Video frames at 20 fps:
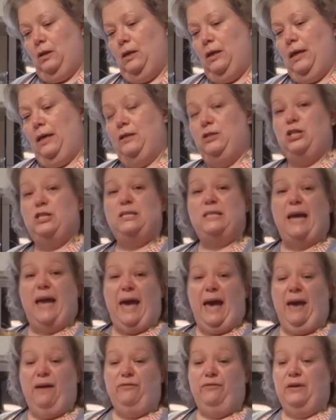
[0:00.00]
And just a
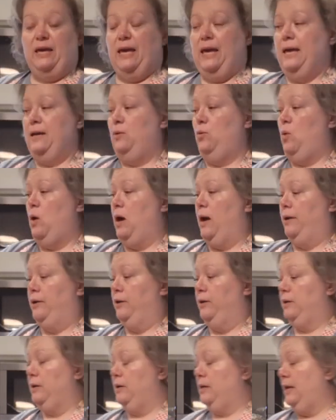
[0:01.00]
half a can of water.
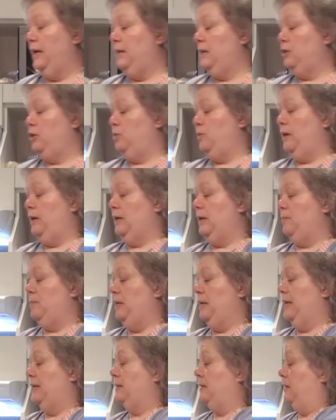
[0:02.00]
Caitlin, you want to get me
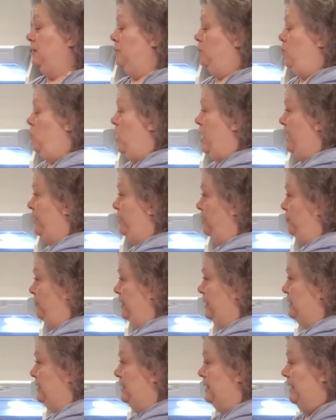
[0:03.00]
like water
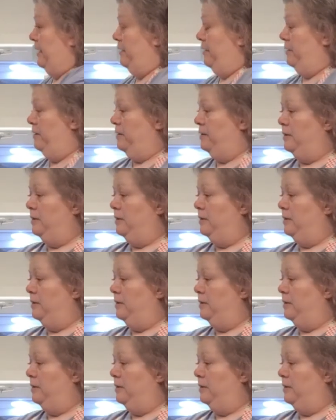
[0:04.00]
right to there?